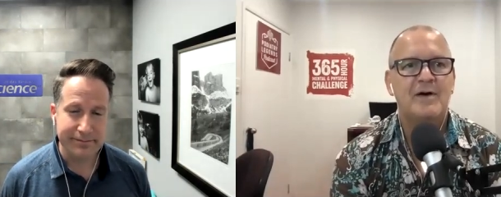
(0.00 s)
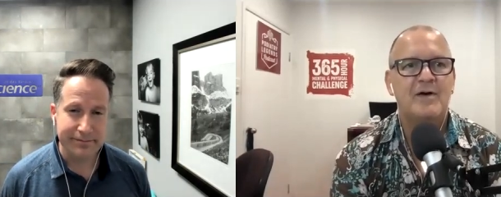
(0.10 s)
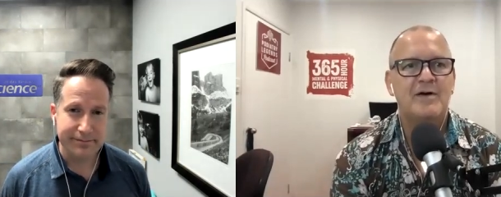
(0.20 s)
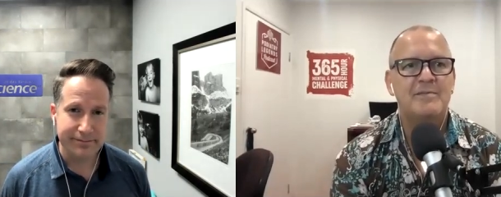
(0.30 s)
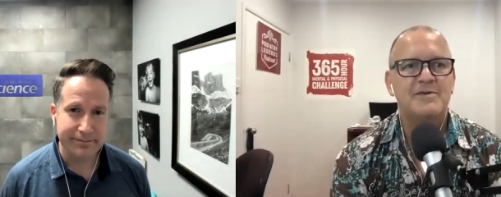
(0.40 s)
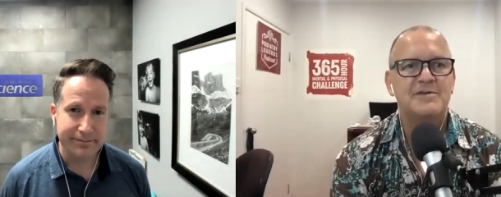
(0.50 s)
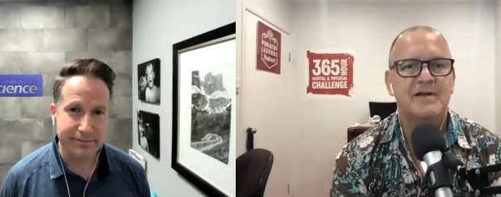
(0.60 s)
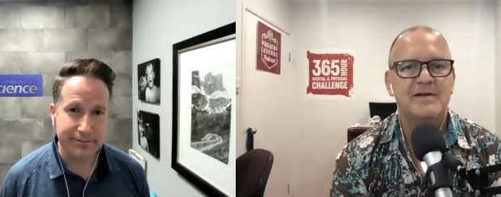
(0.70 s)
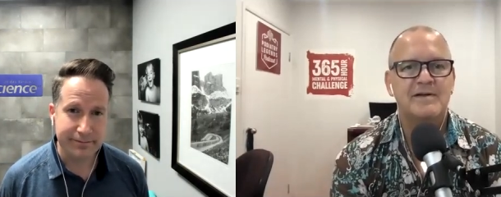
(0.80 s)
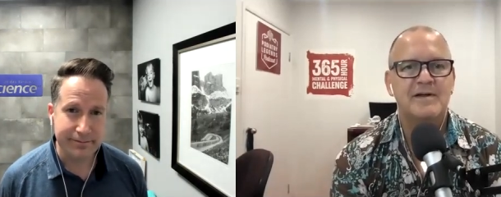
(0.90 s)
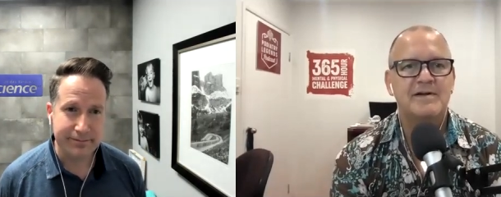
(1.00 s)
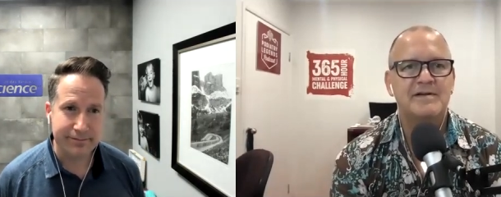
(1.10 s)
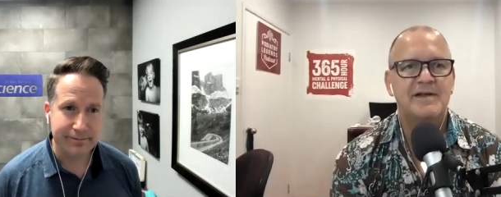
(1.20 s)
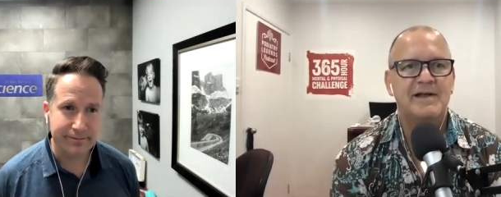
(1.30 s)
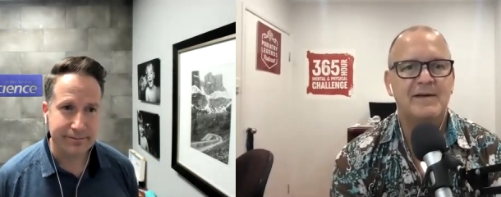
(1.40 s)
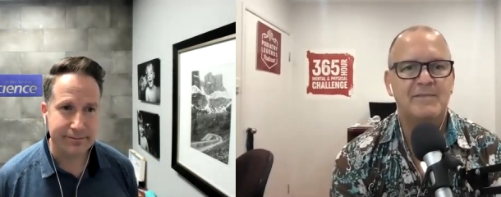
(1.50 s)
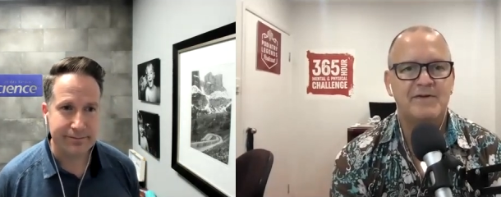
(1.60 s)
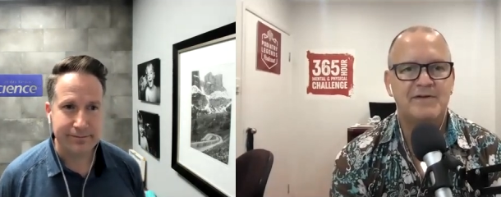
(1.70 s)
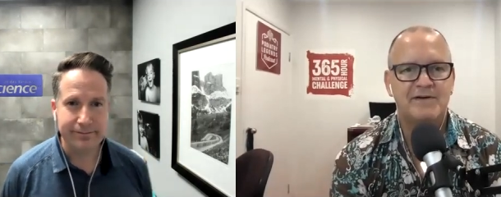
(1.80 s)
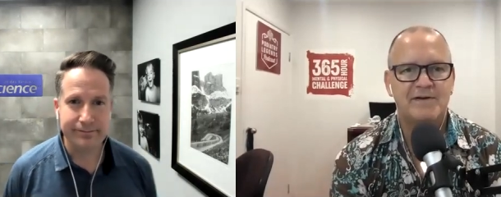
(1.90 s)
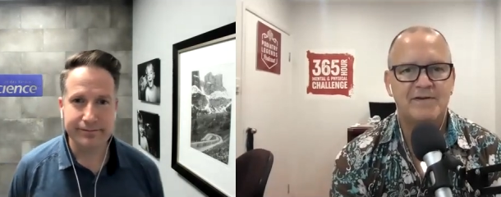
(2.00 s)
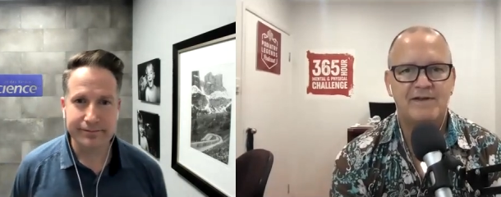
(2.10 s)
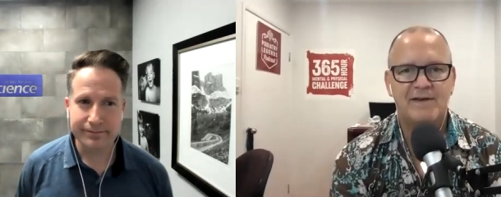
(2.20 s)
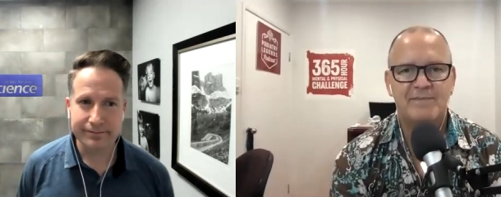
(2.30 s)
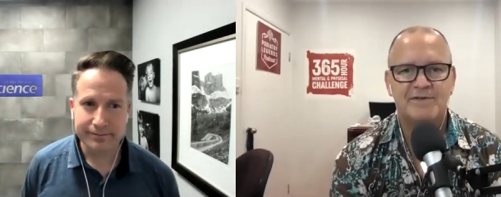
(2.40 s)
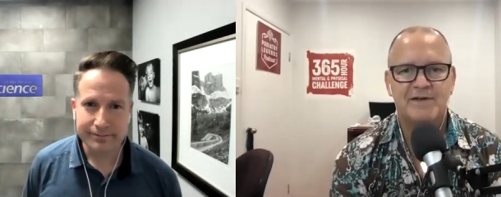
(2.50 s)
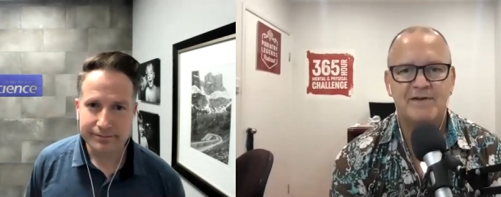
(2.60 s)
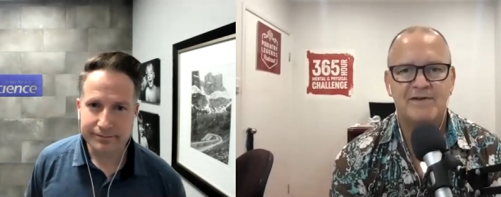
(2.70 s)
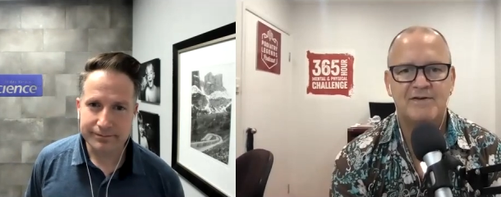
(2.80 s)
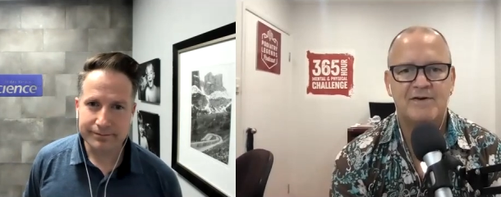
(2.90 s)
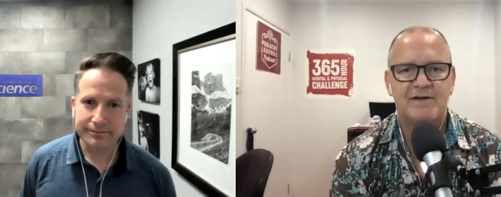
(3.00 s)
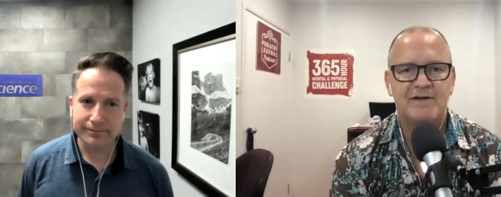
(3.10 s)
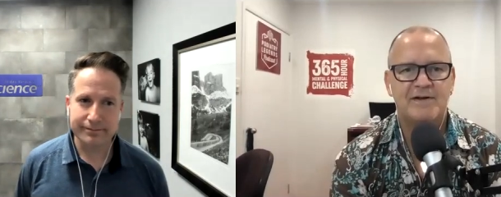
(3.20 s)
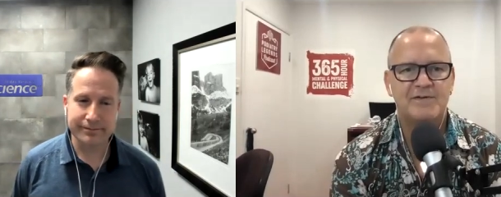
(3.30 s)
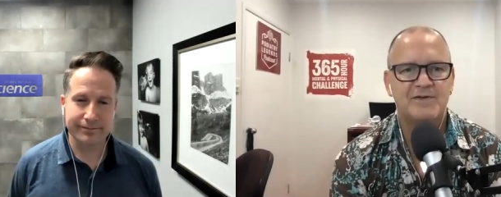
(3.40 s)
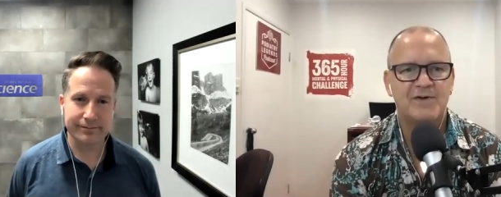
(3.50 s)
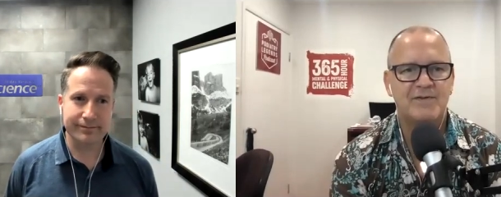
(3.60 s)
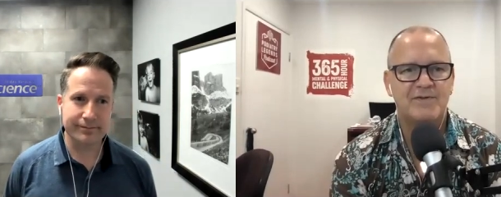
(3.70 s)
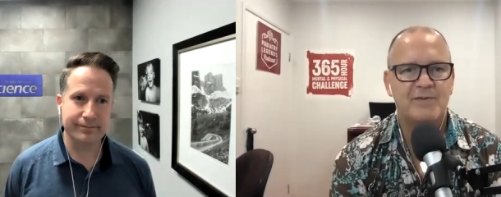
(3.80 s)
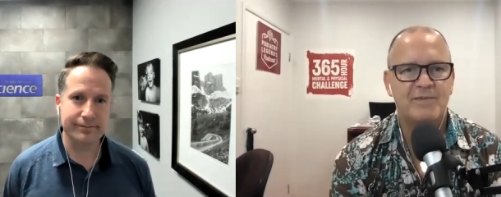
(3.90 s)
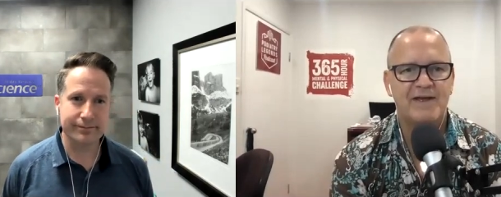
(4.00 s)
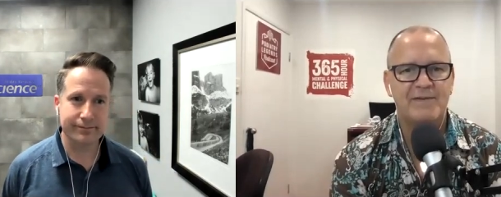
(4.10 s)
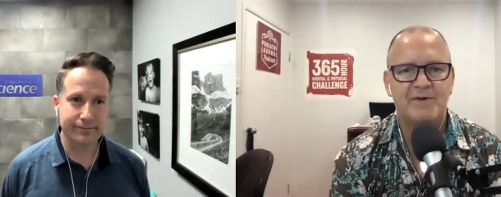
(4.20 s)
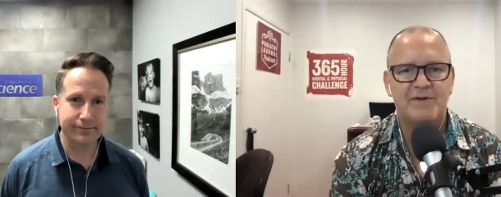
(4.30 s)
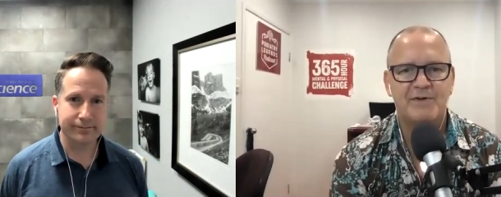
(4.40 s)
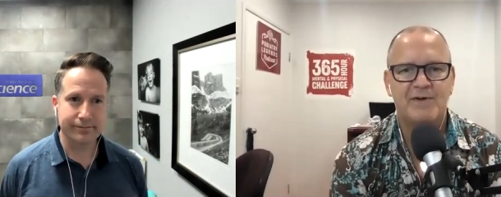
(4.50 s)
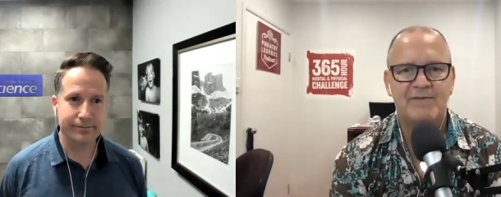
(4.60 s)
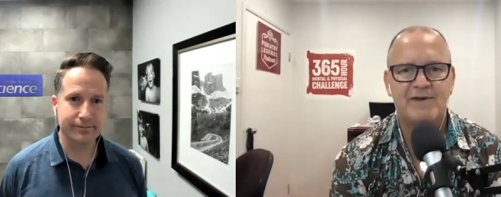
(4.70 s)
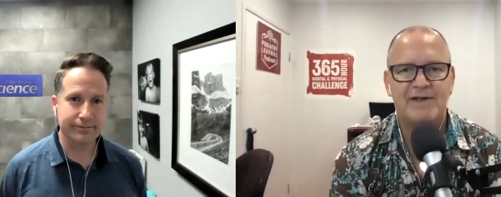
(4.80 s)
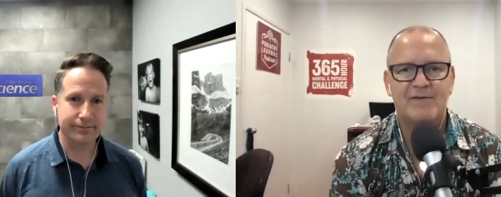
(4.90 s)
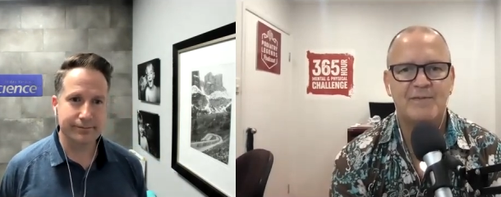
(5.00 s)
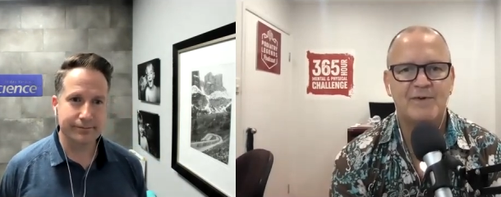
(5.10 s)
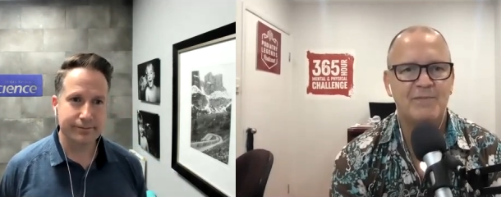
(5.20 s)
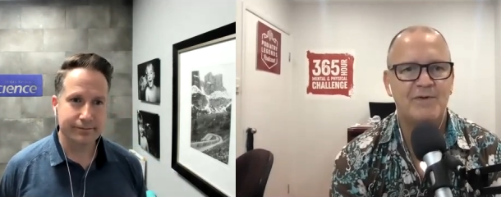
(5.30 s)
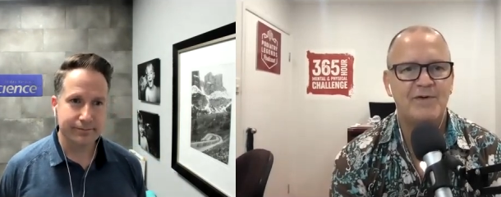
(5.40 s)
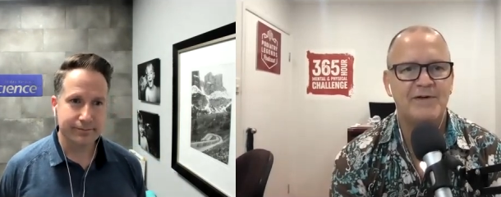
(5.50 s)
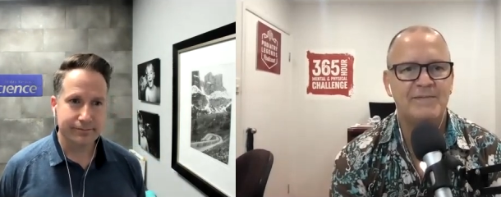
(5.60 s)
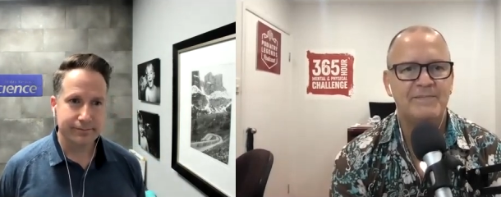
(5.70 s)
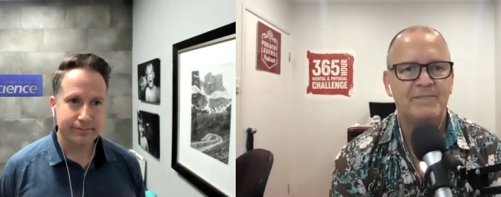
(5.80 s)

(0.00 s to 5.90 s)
Speaker 1: I'm just going to, I'm going to dig up and tell you the episode. I don't know it straight off the top of my head, but I do have it here on my computer.